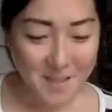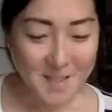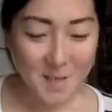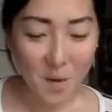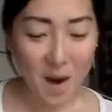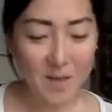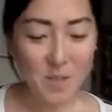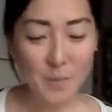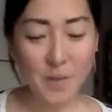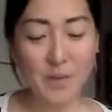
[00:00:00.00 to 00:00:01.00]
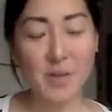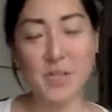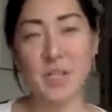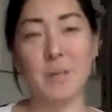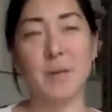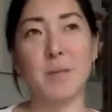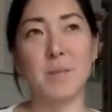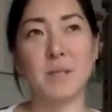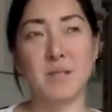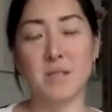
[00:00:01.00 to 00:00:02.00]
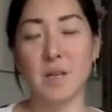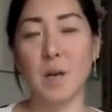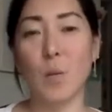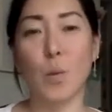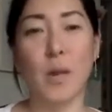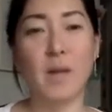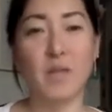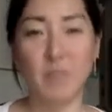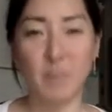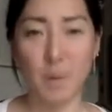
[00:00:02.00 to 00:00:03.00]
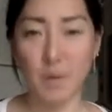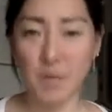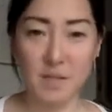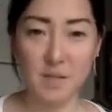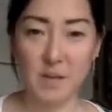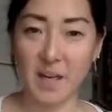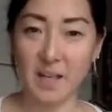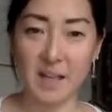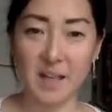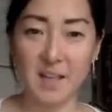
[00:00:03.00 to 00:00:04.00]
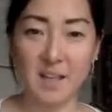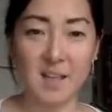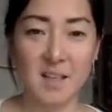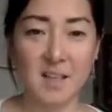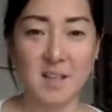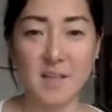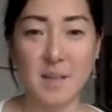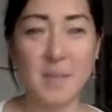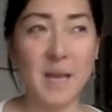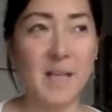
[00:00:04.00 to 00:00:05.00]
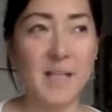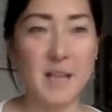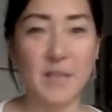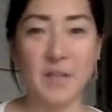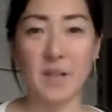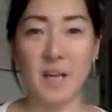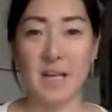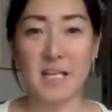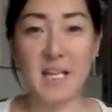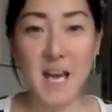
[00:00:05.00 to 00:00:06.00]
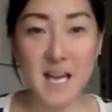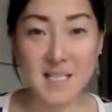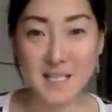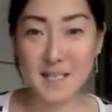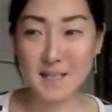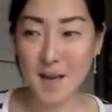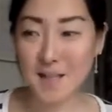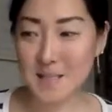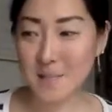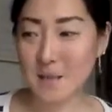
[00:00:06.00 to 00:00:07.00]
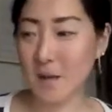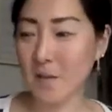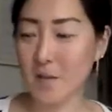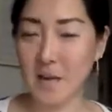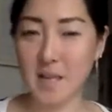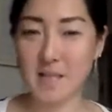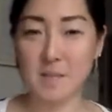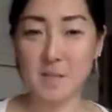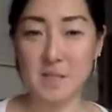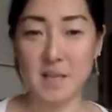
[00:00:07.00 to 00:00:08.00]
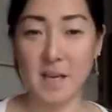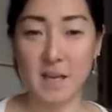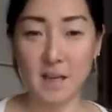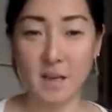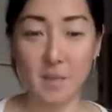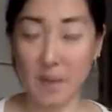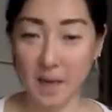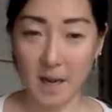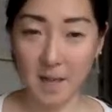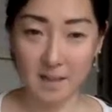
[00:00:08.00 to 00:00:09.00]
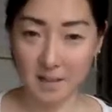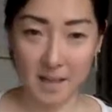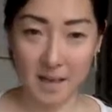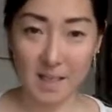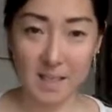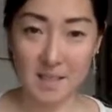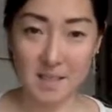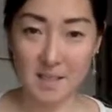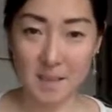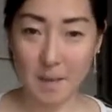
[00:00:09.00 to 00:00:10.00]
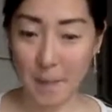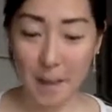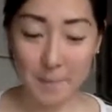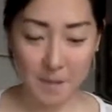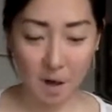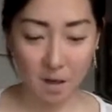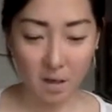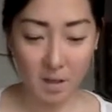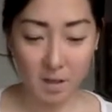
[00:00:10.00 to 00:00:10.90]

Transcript: So entrepreneurship can be such like a wave of emotions, right? Like, some days I feel like, yes, this is awesome. And other days I'm just like, oh my God, I need a pep talk.